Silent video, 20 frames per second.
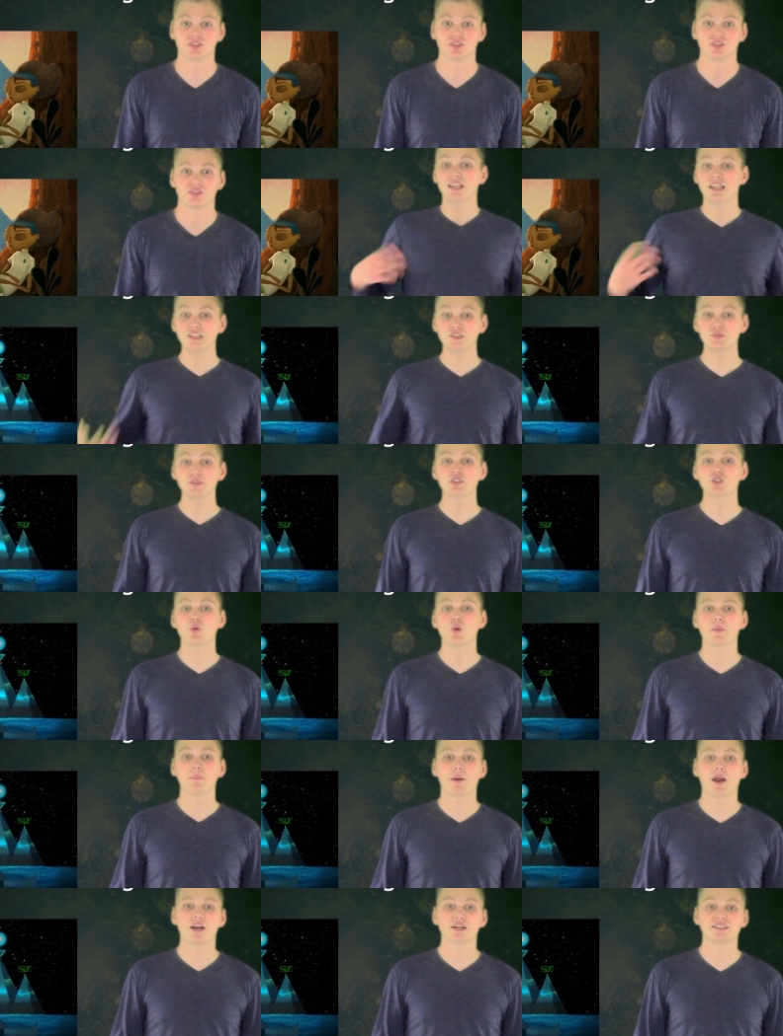This was due in
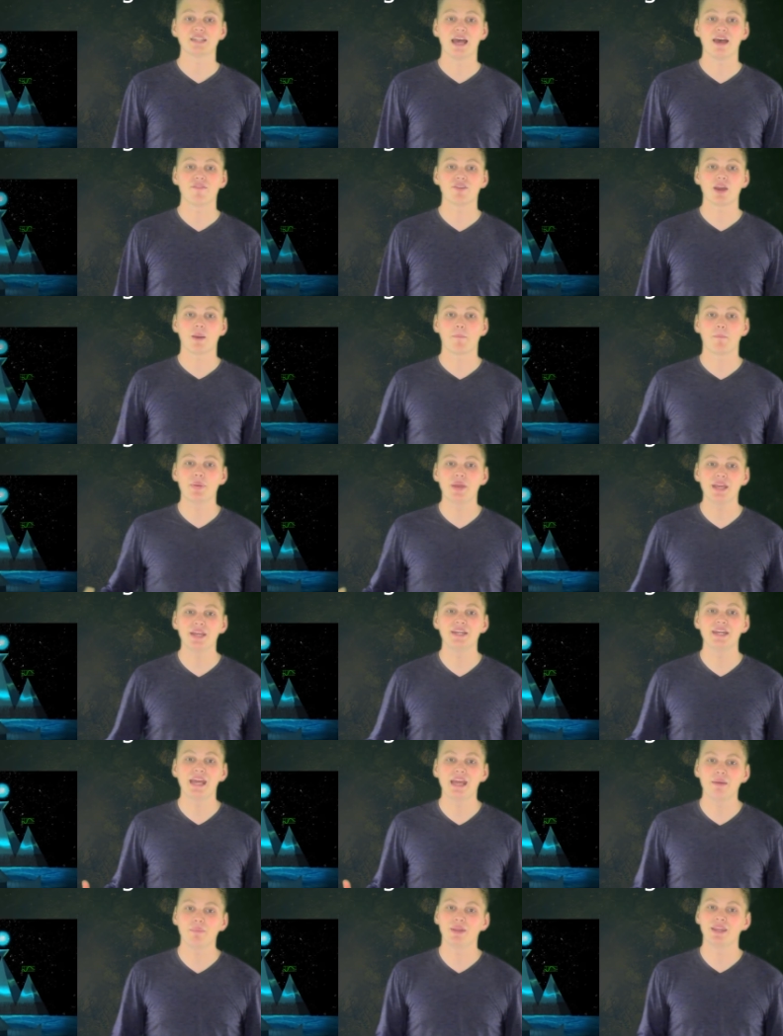part to having a big
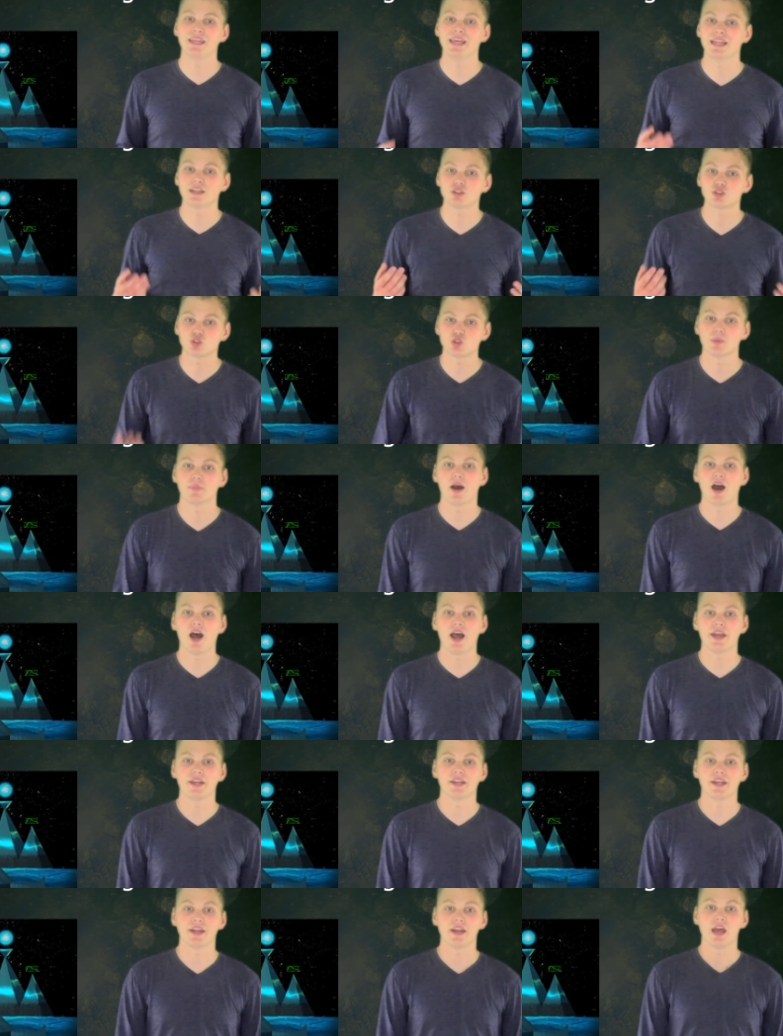name in the industry
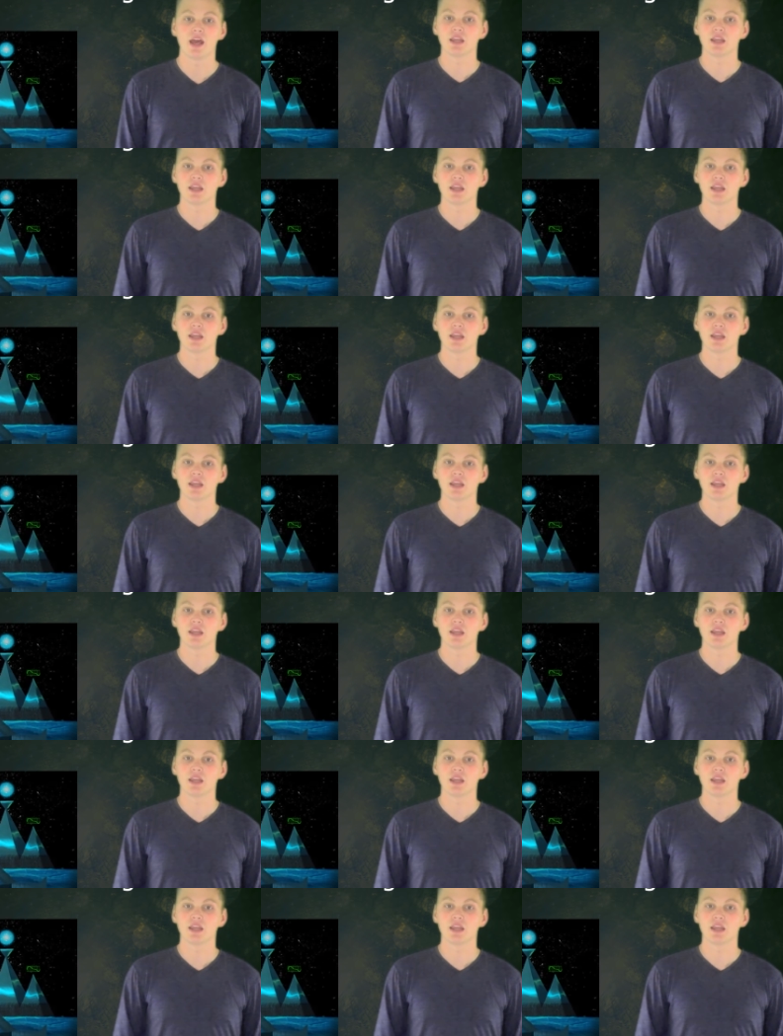behind it.